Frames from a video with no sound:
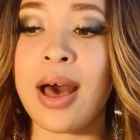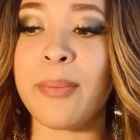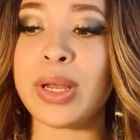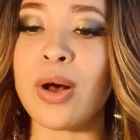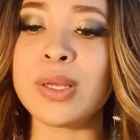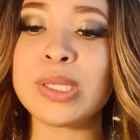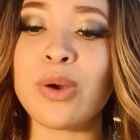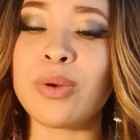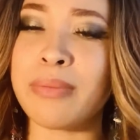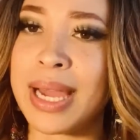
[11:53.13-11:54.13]
but
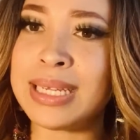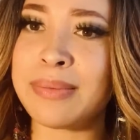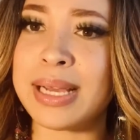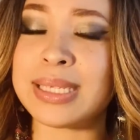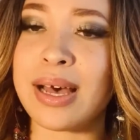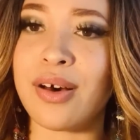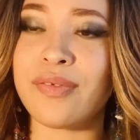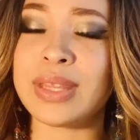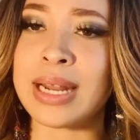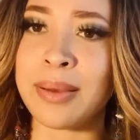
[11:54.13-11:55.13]
also reminding
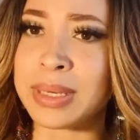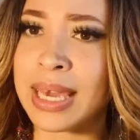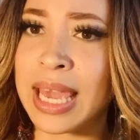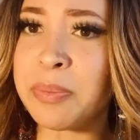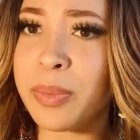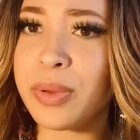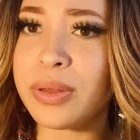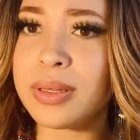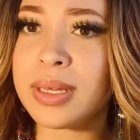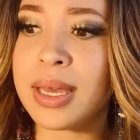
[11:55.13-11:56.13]
myself that I'm
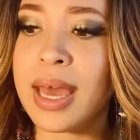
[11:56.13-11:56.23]
capable